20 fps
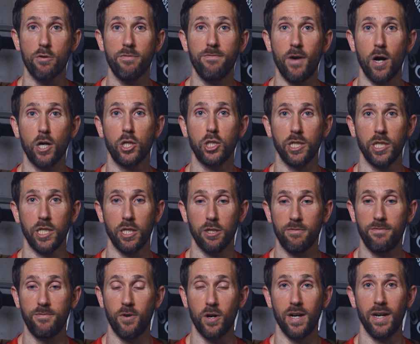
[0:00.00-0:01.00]
functioning
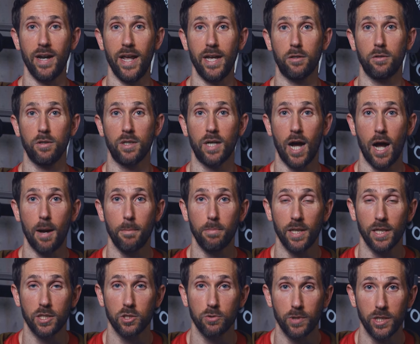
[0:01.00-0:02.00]
foot and ankle
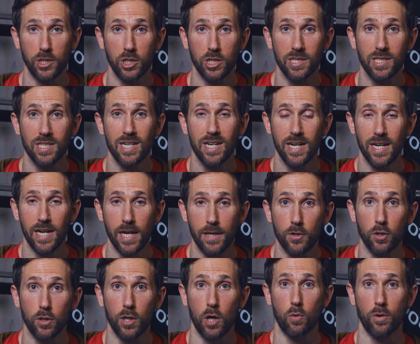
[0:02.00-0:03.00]
complex regions in
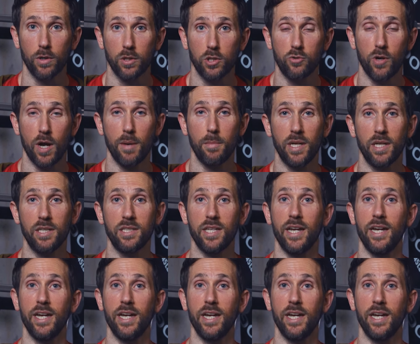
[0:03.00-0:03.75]
their lower extremities,